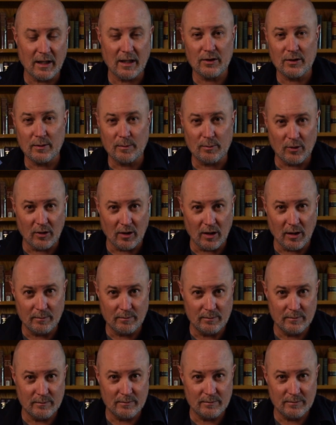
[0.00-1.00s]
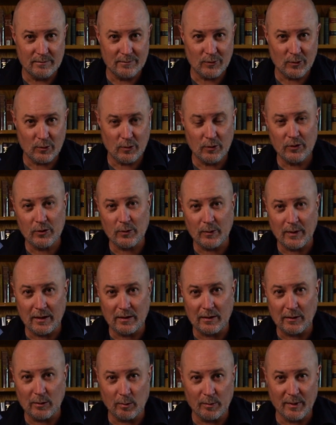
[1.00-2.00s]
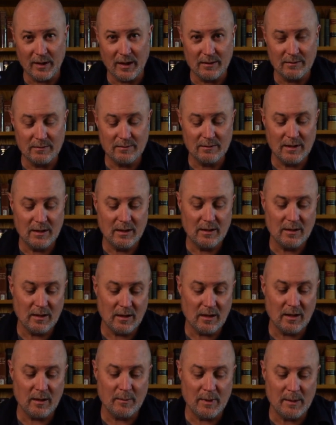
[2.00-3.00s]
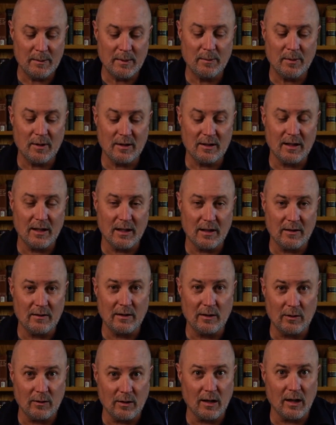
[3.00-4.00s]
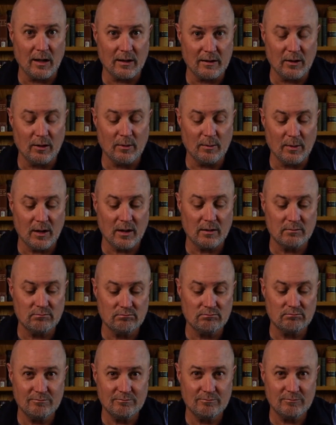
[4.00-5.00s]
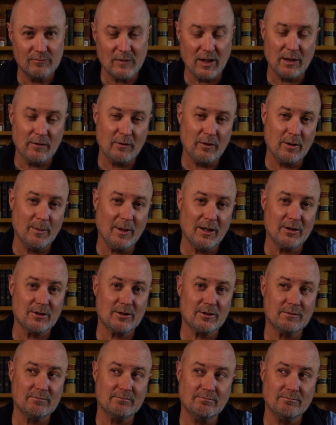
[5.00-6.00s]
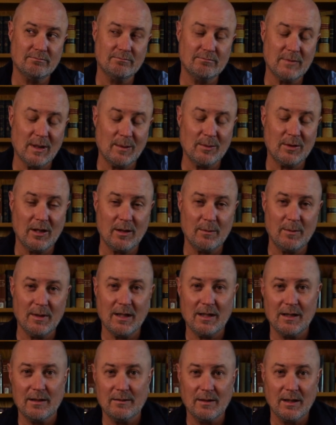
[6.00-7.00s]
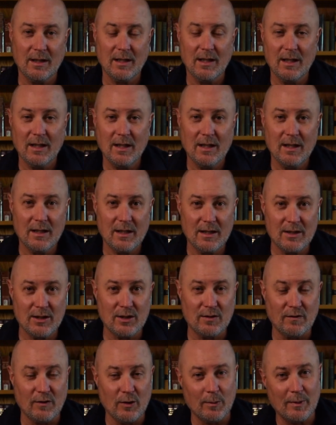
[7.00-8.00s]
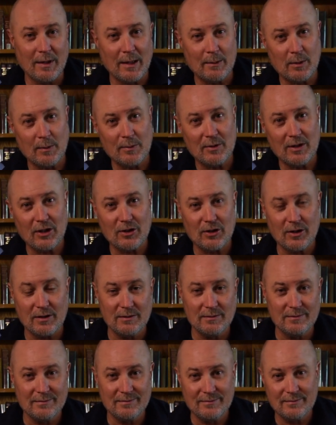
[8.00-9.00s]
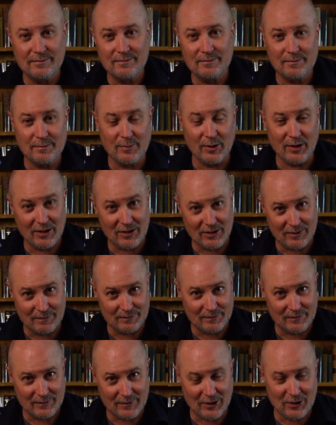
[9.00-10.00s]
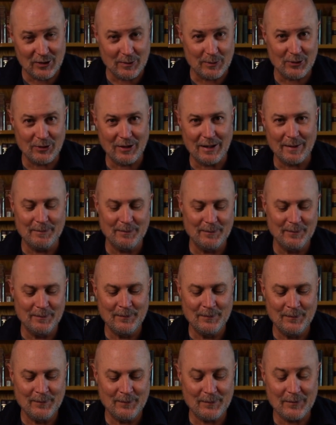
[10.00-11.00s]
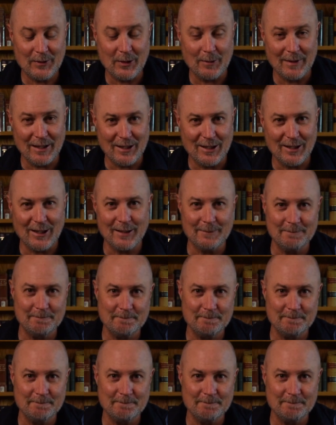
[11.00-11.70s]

it to prom, cruise around a little bit, and maybe partake of a little cocktail bar. Thank you very much. I'm Todd Macon. This is Film Camera Obsession. Please hit subscribe. Come back again.